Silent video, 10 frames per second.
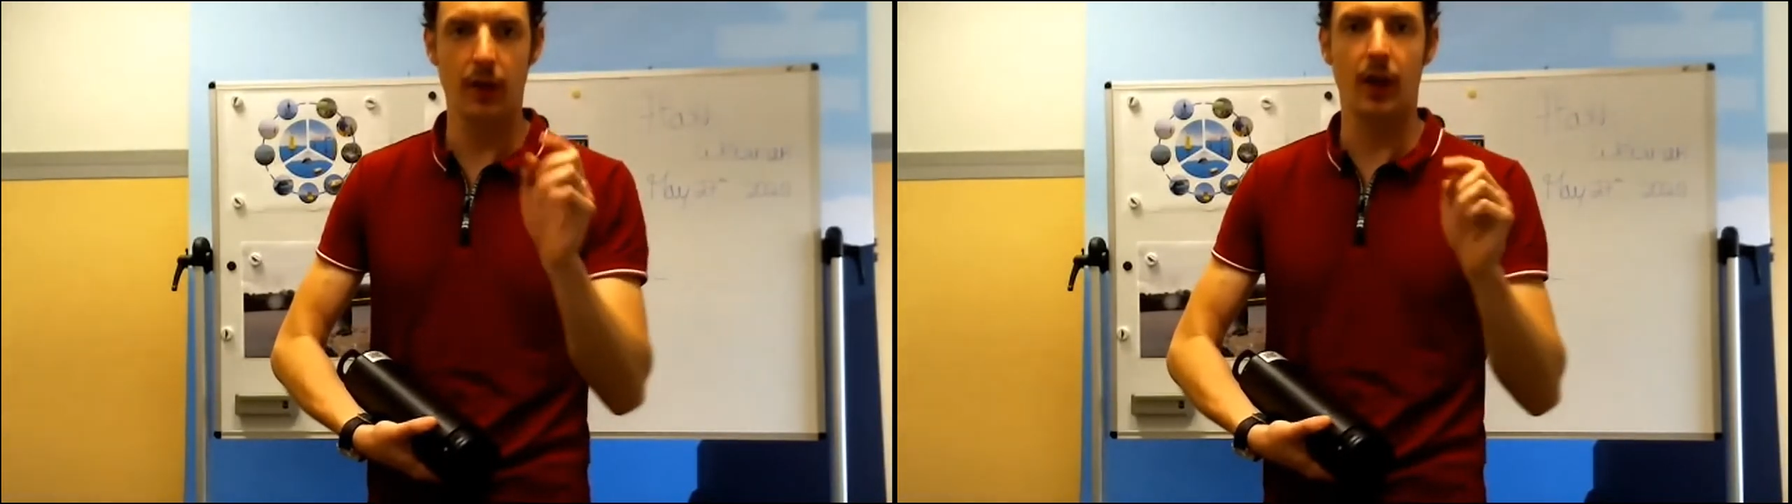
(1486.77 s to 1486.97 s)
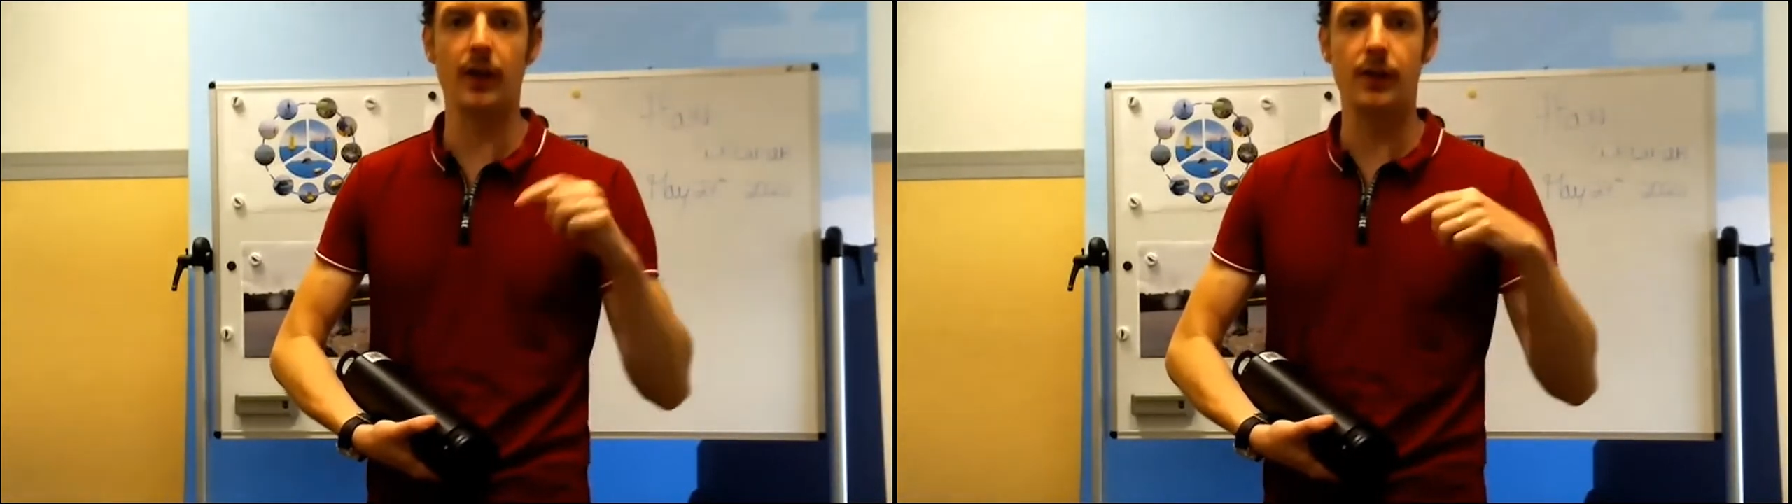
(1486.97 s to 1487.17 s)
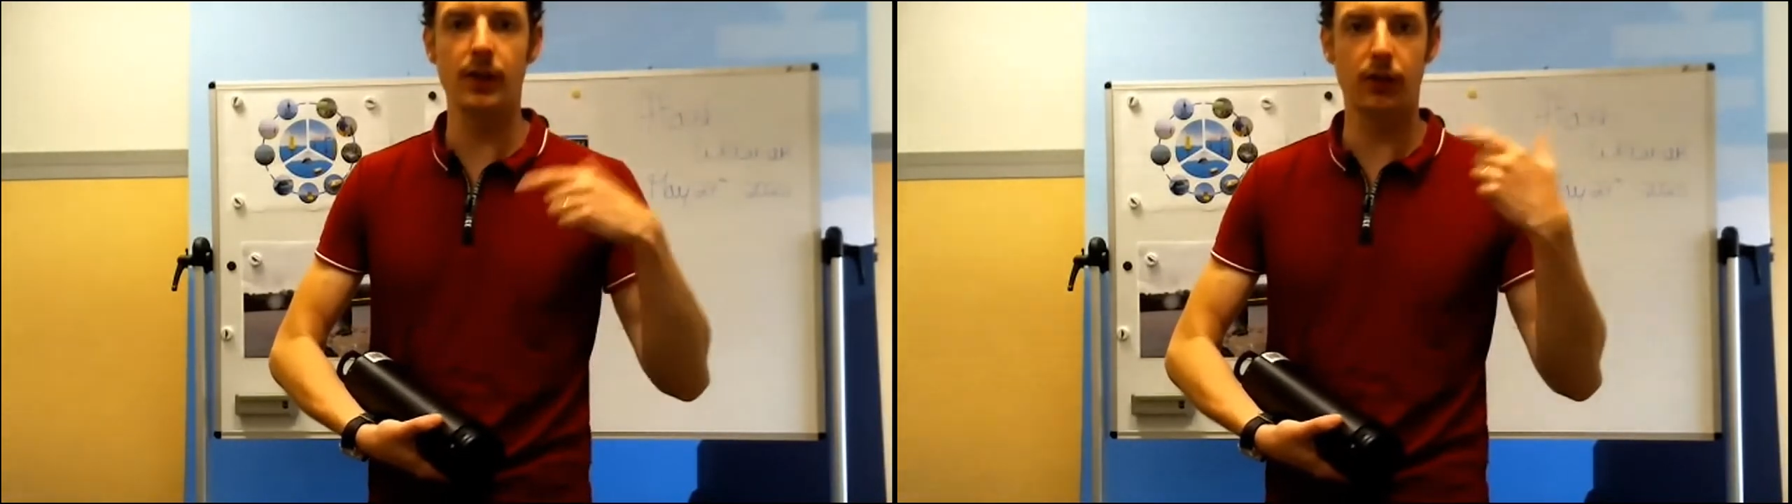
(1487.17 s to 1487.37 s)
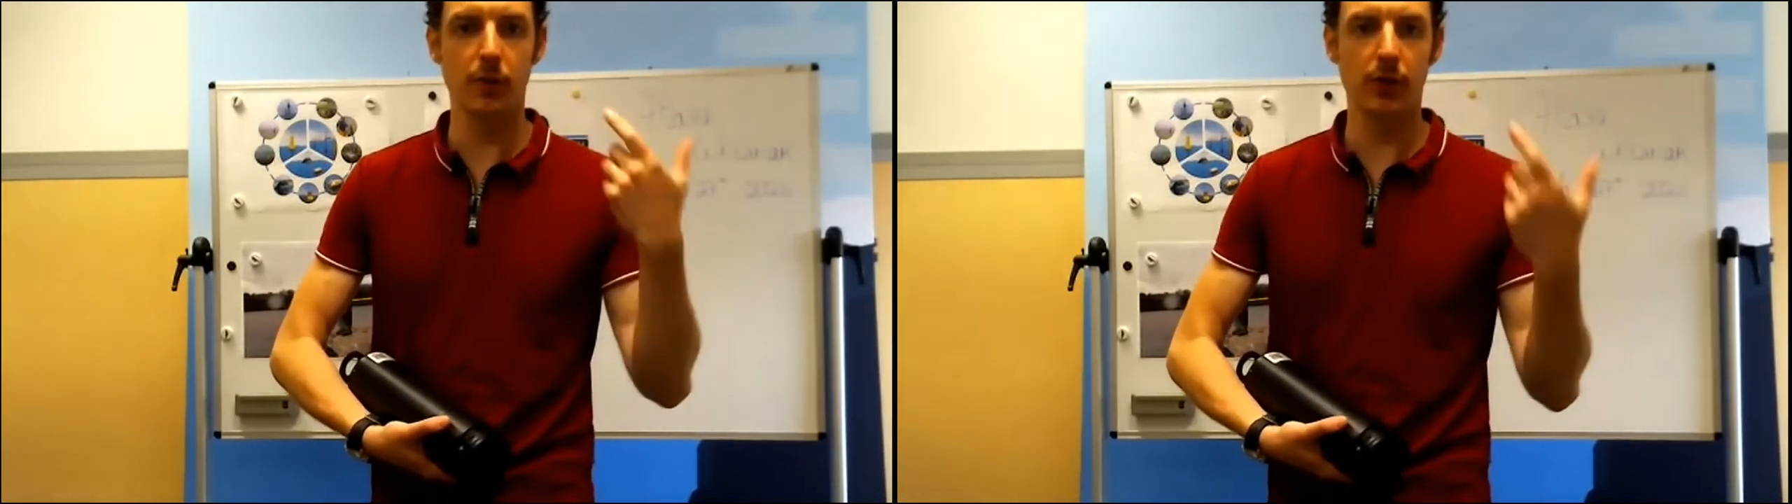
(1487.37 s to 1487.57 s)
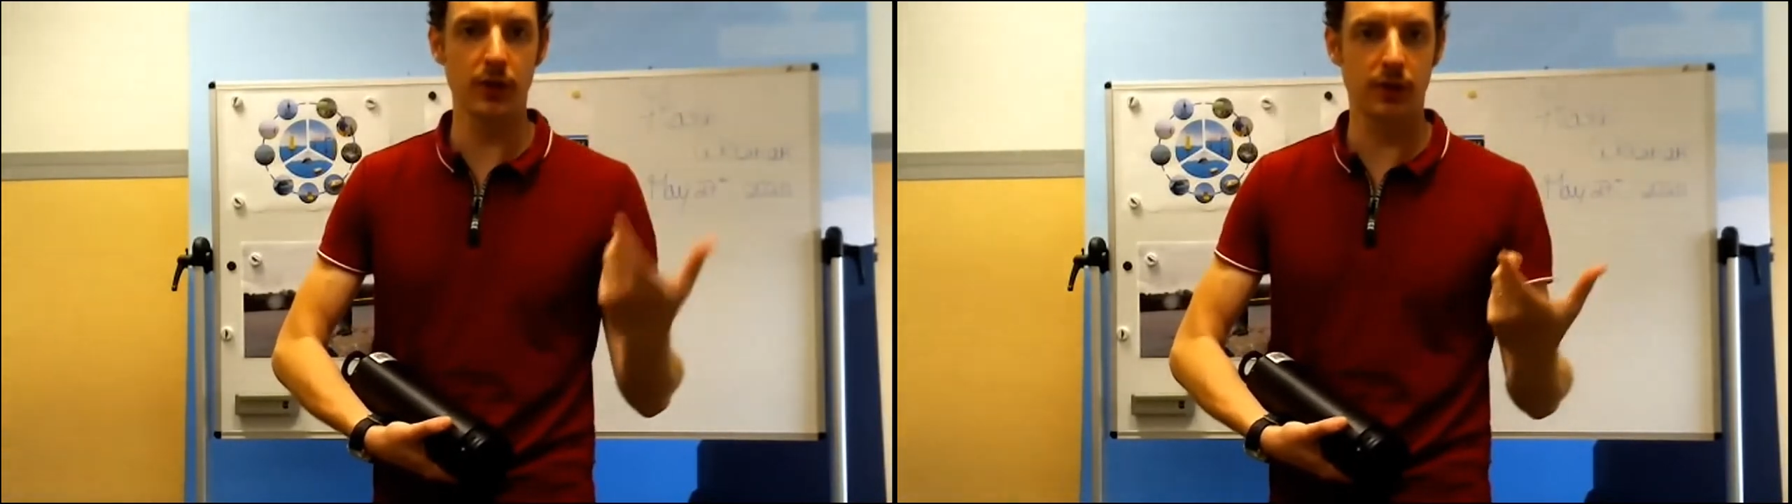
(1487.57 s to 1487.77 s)
and this
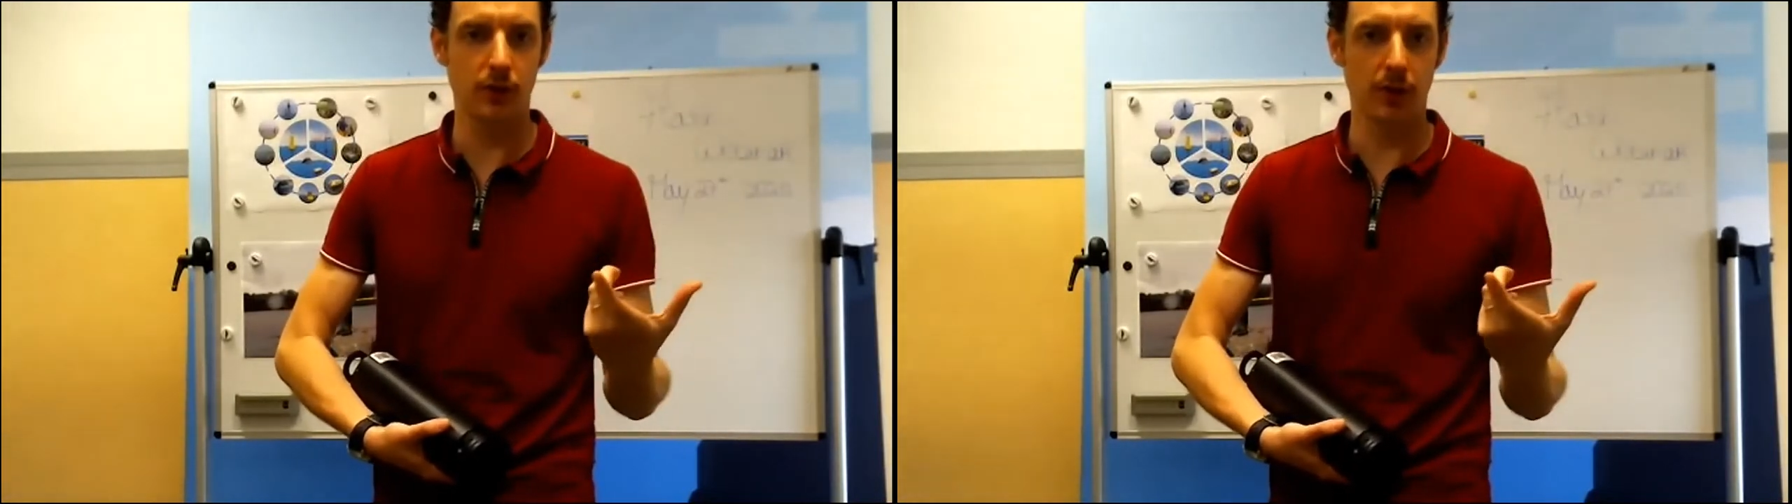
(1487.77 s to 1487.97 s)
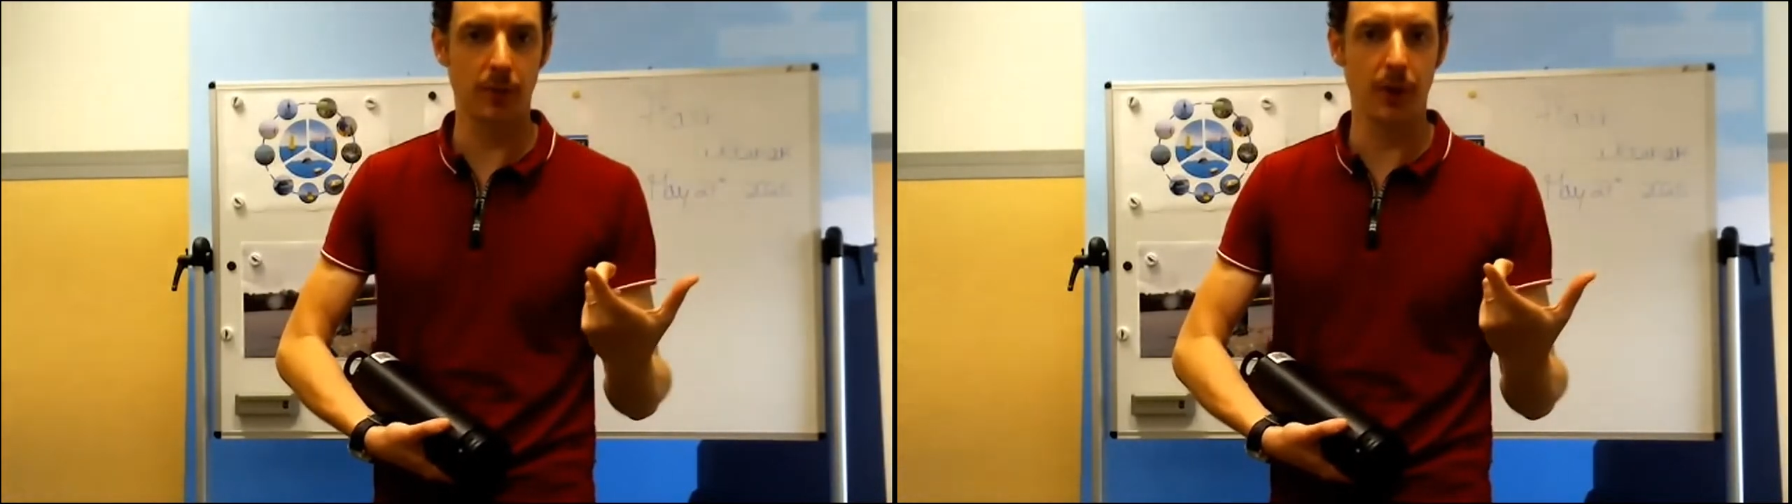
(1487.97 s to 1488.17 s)
monitoring